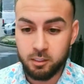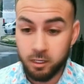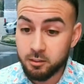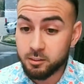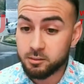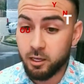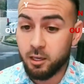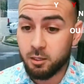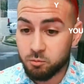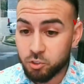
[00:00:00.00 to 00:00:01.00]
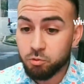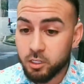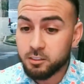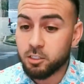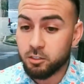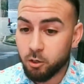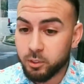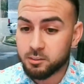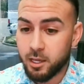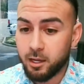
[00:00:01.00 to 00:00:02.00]
In this game, you need to know
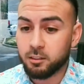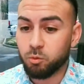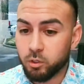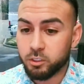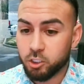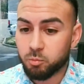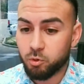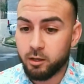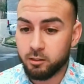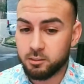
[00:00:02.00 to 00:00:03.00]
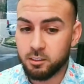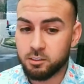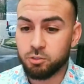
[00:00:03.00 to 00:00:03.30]
exactly what your product it is